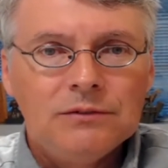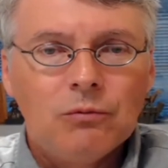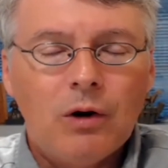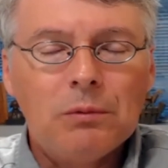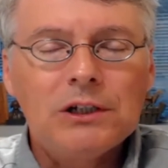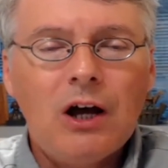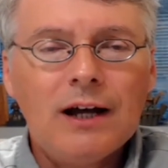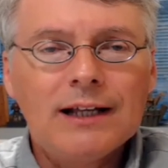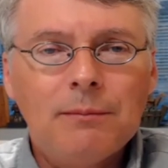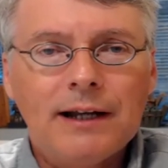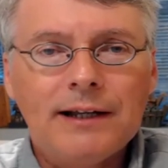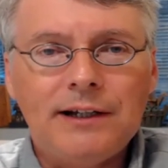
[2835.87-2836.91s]
What we're
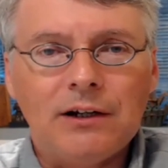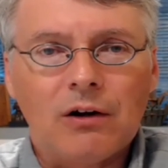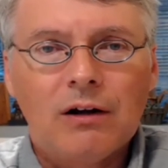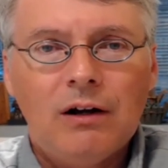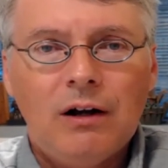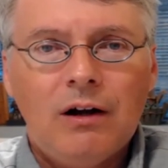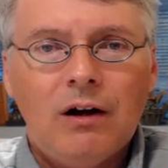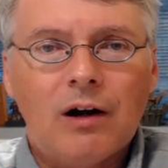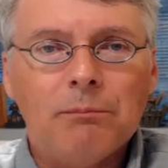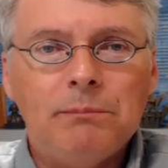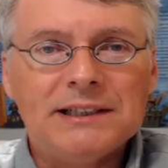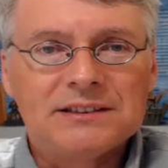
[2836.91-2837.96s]
talking about here
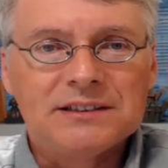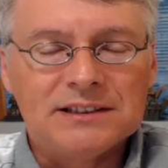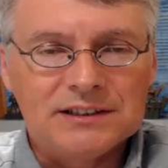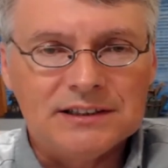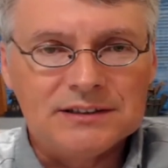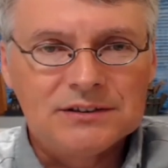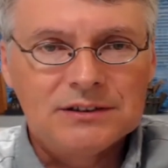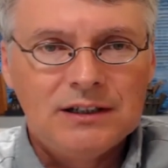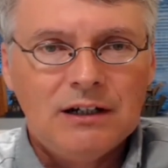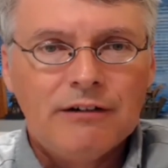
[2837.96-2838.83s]
are businesses,